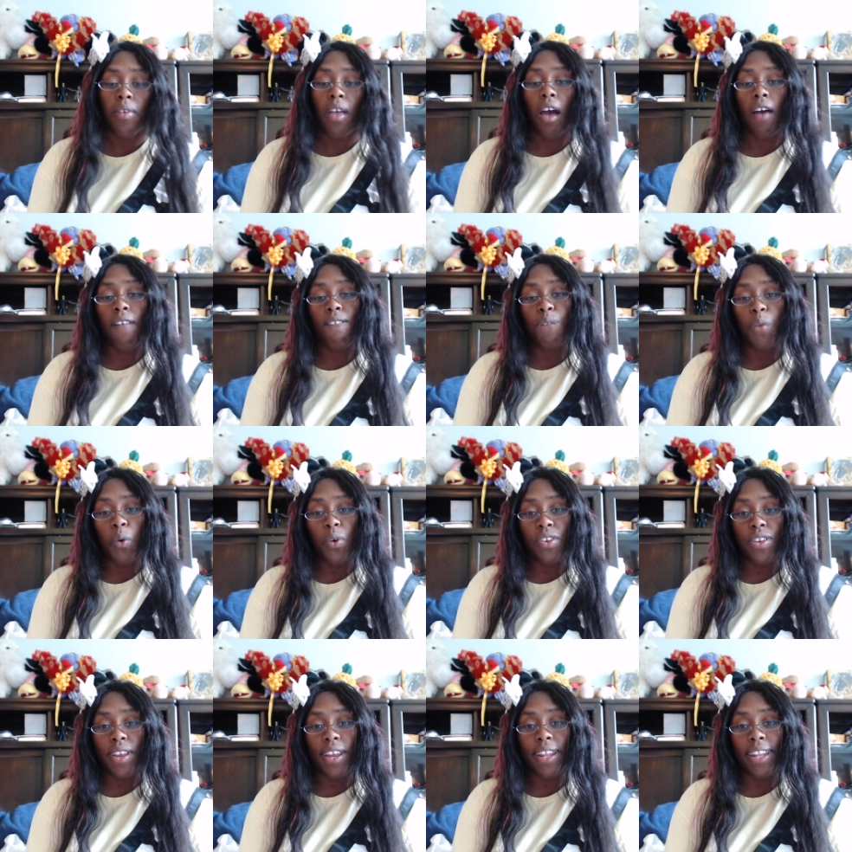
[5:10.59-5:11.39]

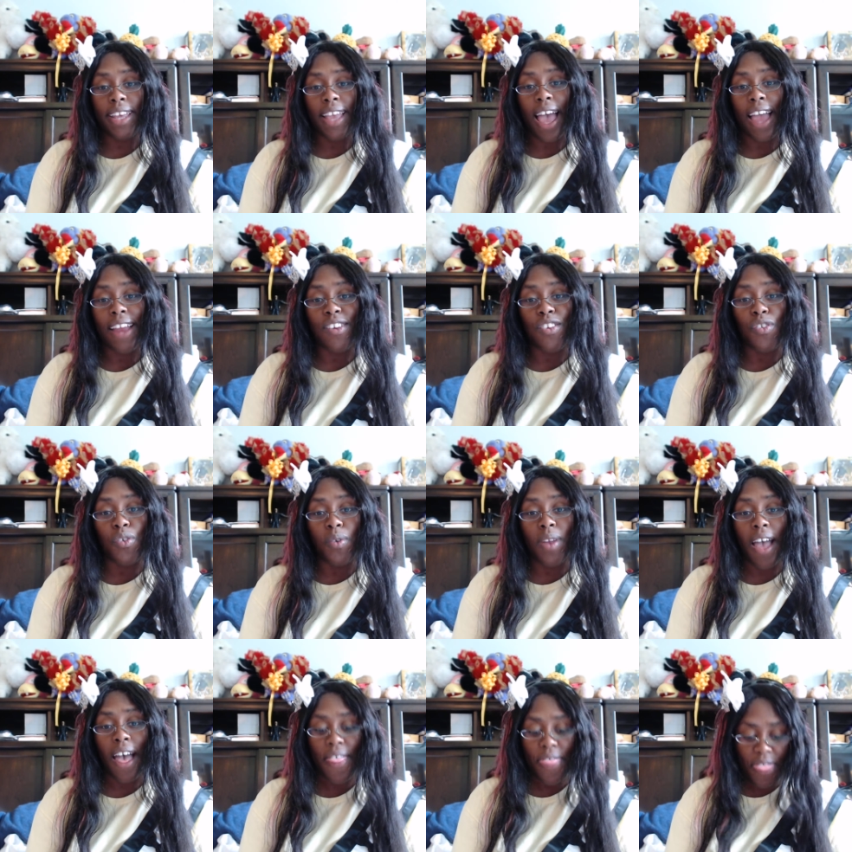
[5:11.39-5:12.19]
Unfortunately, I do
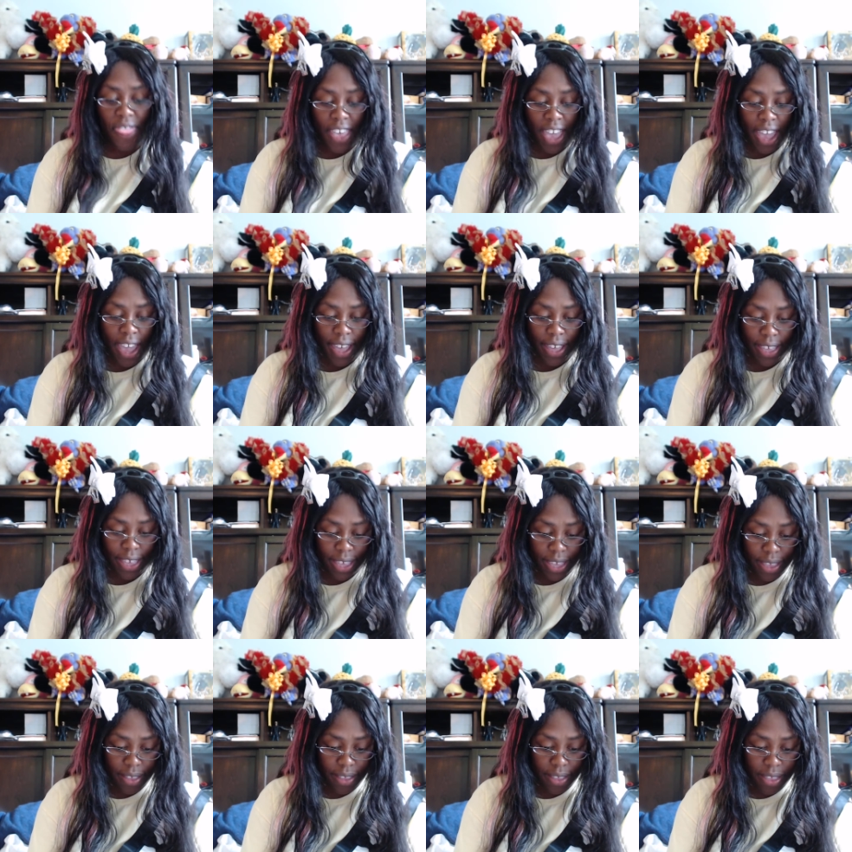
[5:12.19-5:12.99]
not think
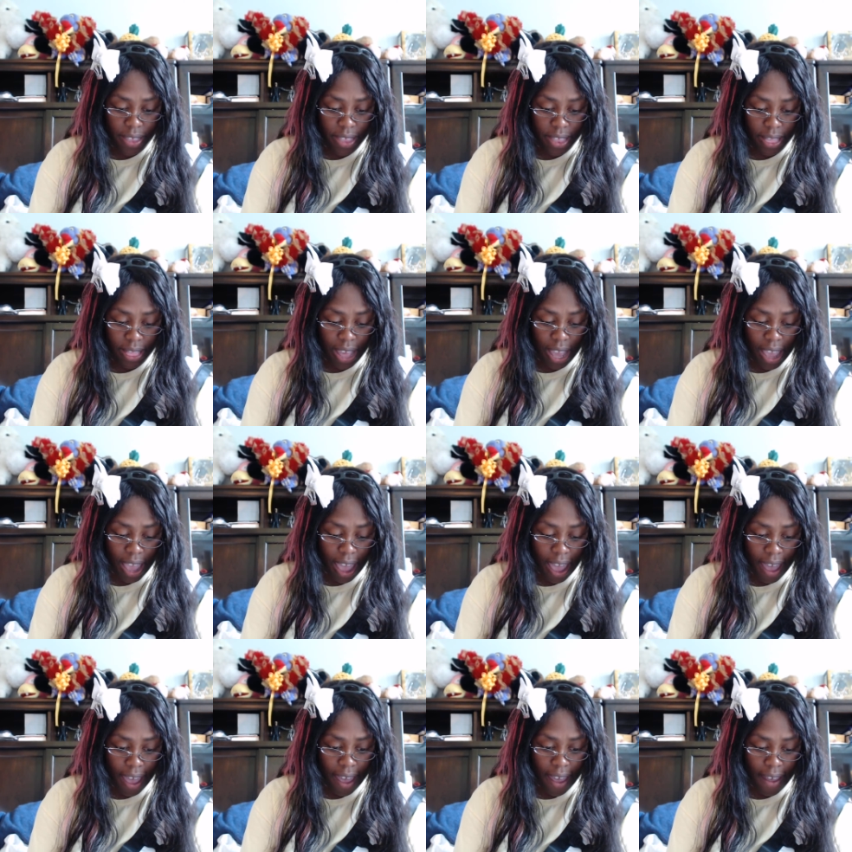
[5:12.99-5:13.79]
they
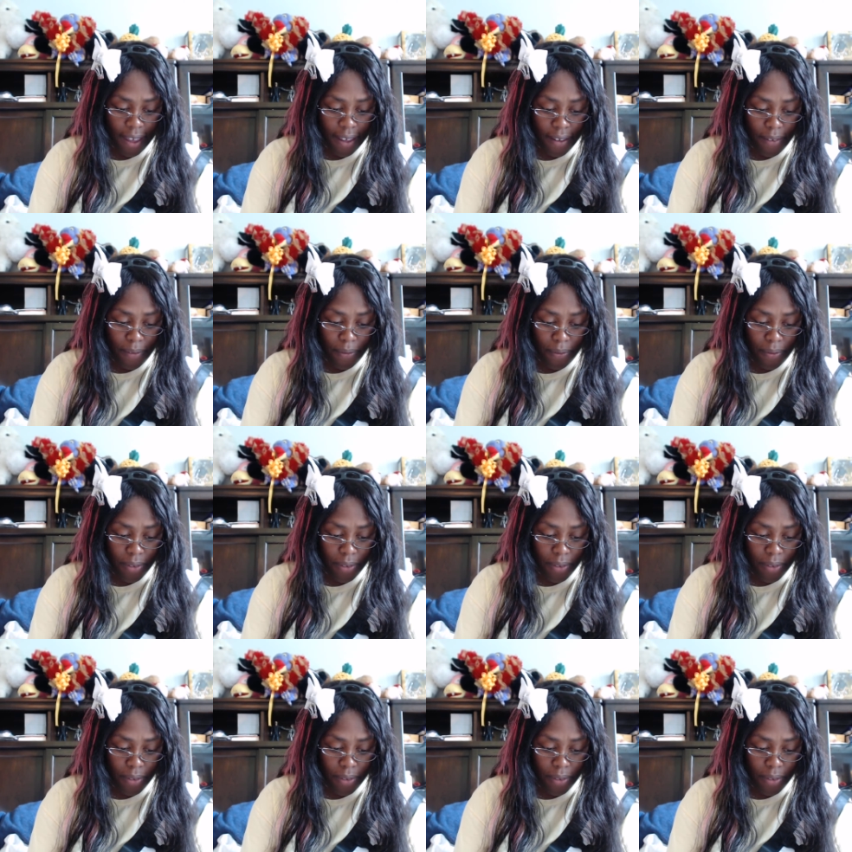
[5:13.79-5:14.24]
have